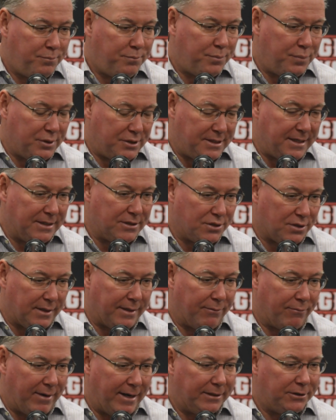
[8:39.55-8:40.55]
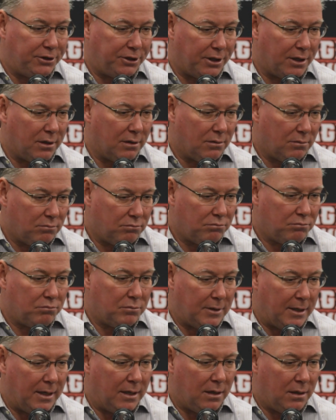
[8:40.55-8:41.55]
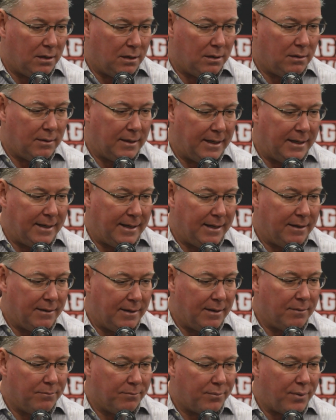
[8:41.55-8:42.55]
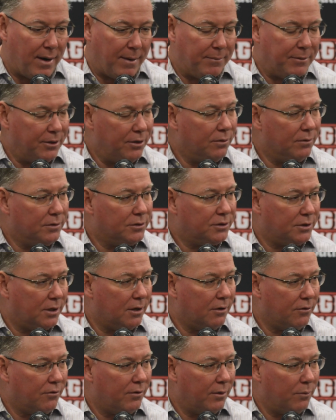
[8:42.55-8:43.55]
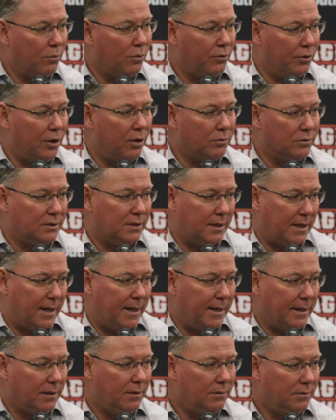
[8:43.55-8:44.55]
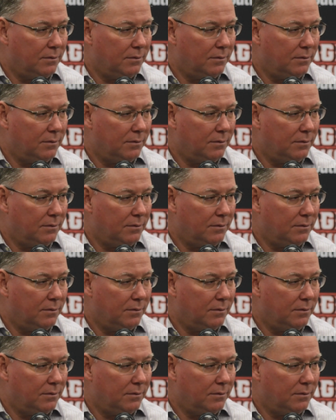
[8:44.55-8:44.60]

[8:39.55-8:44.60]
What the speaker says: potentially redshirt and probably do the surgery. We'll know today.